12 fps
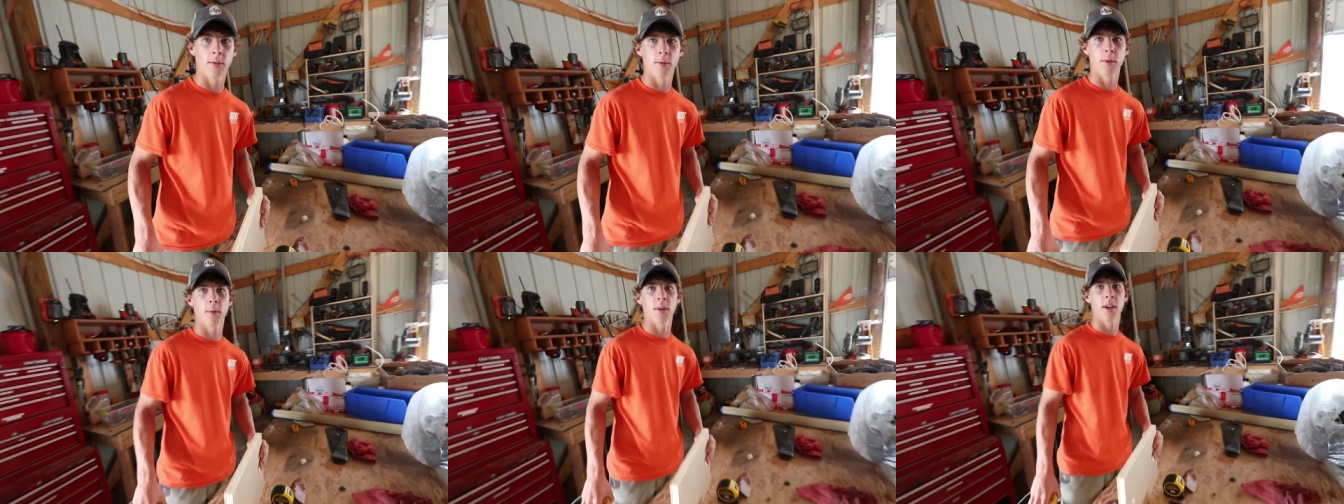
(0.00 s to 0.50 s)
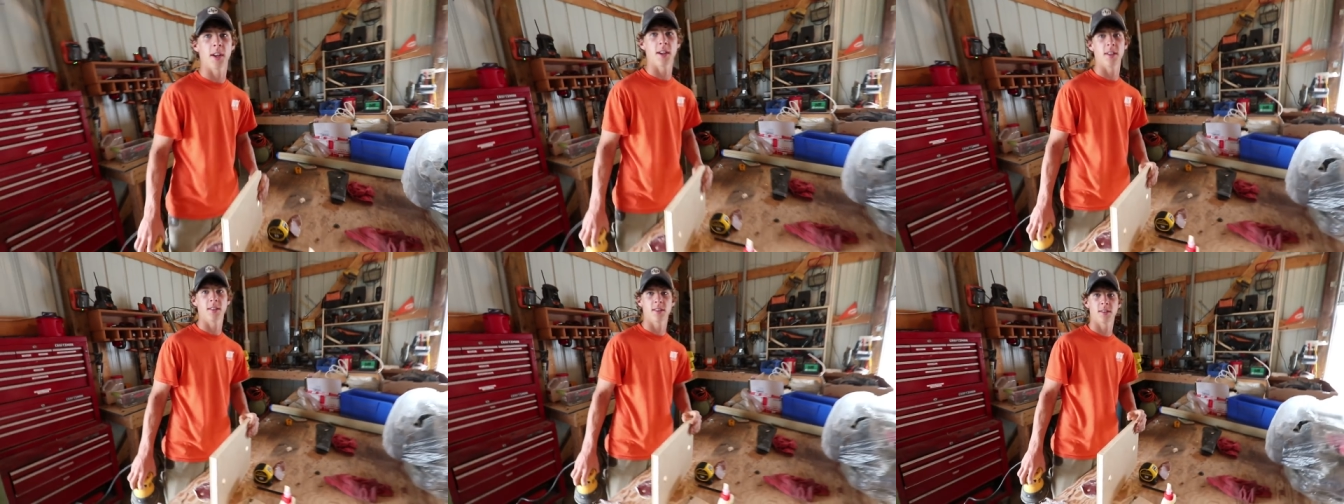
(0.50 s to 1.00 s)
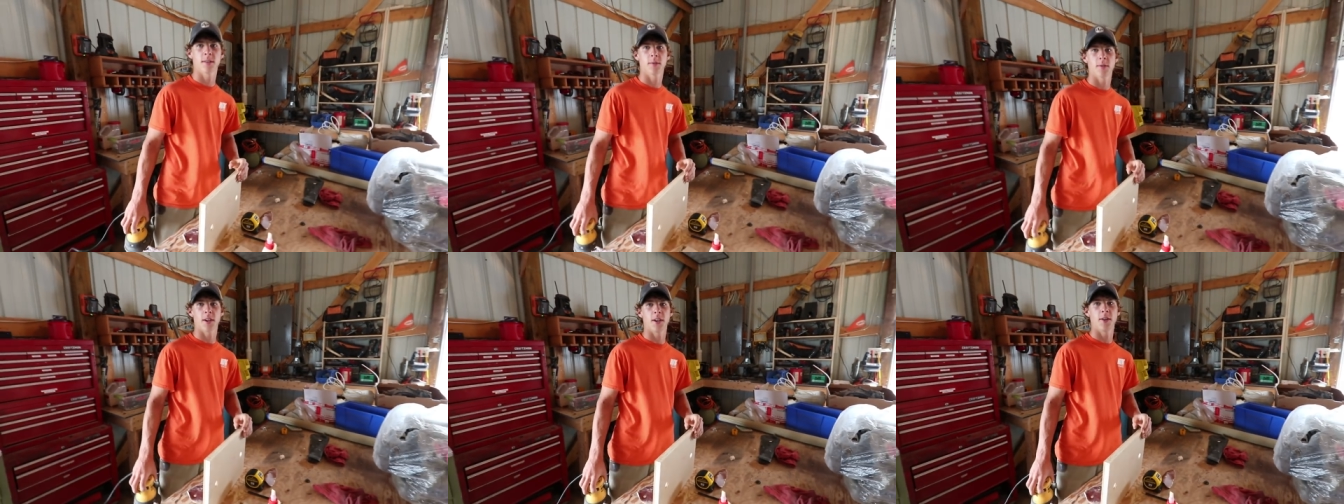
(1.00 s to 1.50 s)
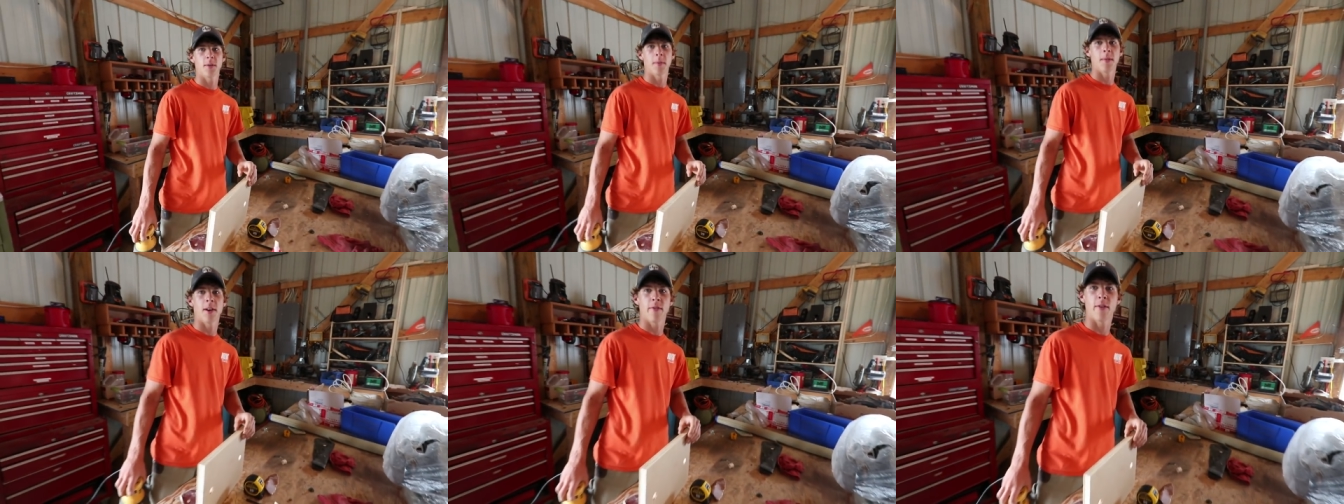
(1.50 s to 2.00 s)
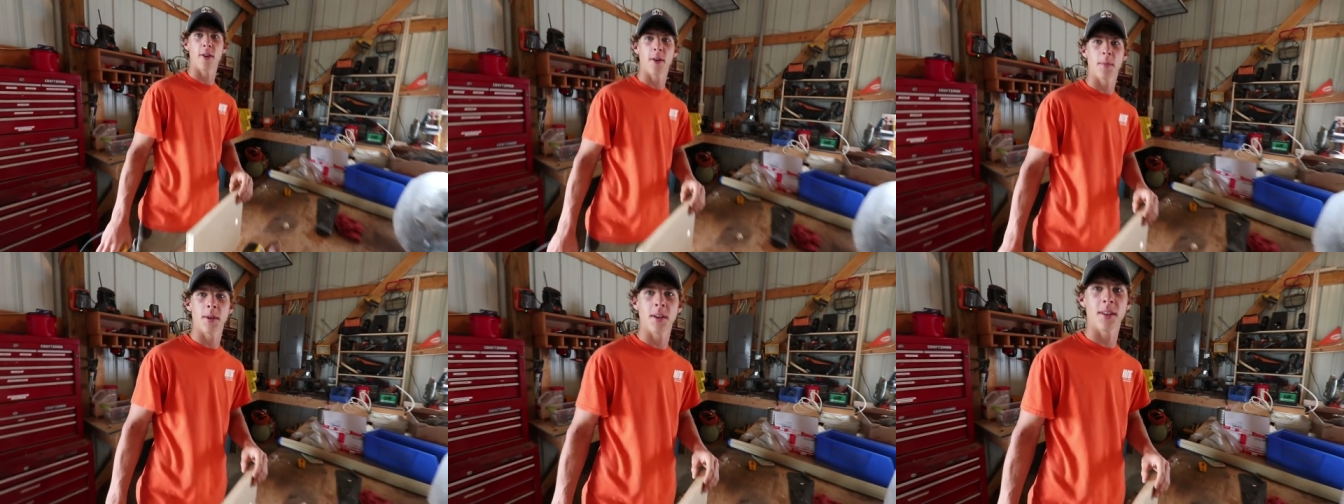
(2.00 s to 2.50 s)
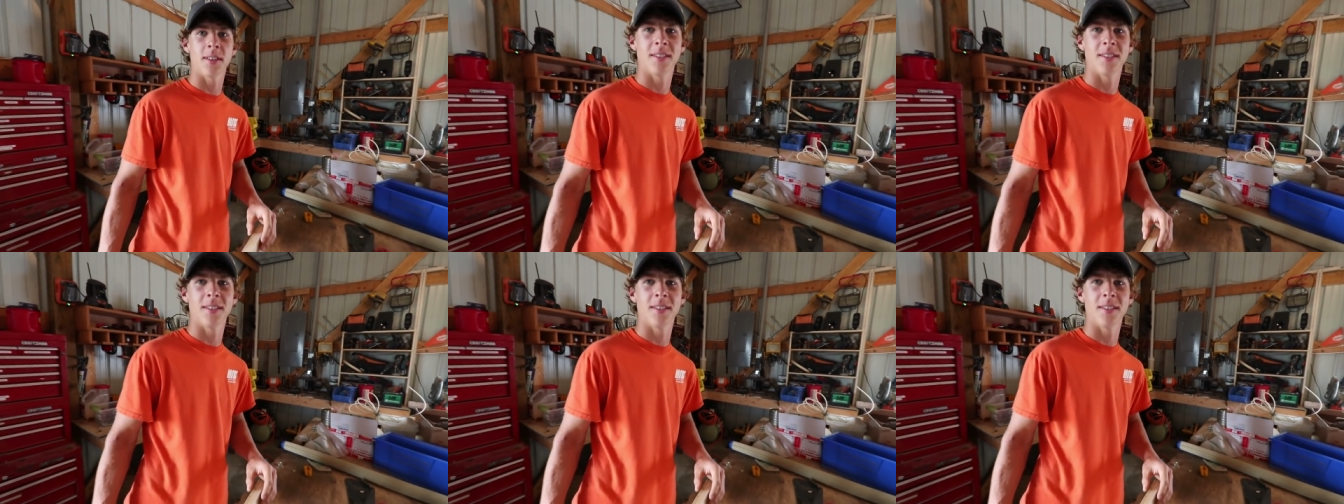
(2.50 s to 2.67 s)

Woodworking is what I do when I'm not farming.